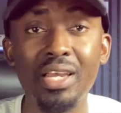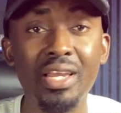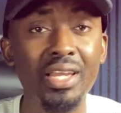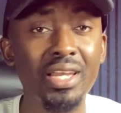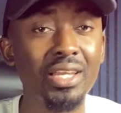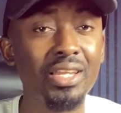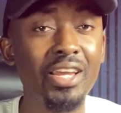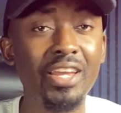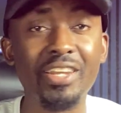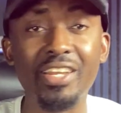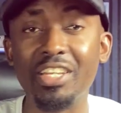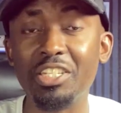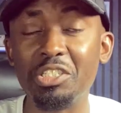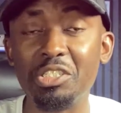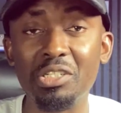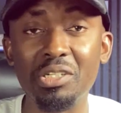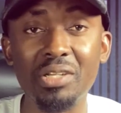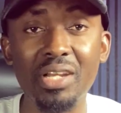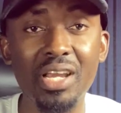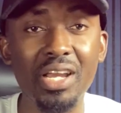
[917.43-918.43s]
either in
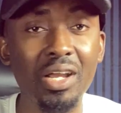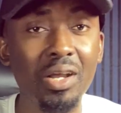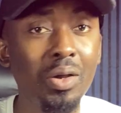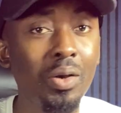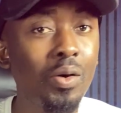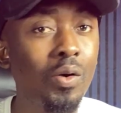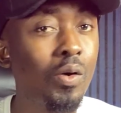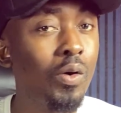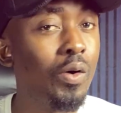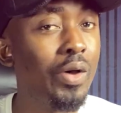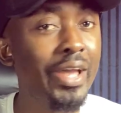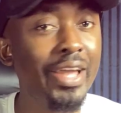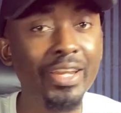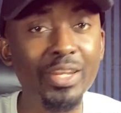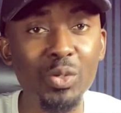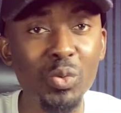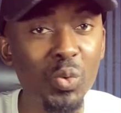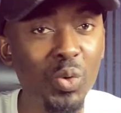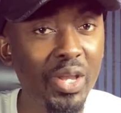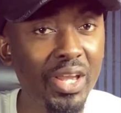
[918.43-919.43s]
Nigeria or
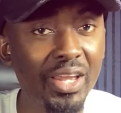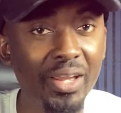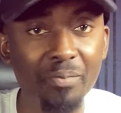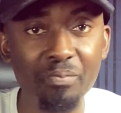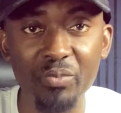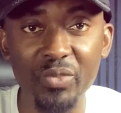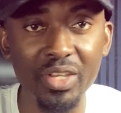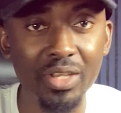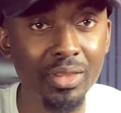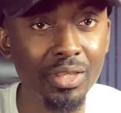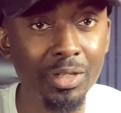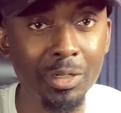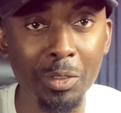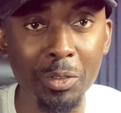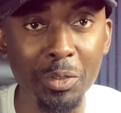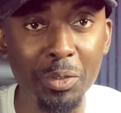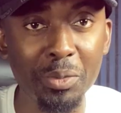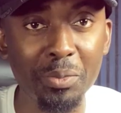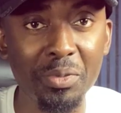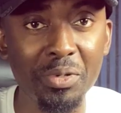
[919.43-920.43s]
anywhere in the
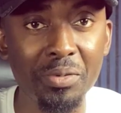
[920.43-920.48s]
globe.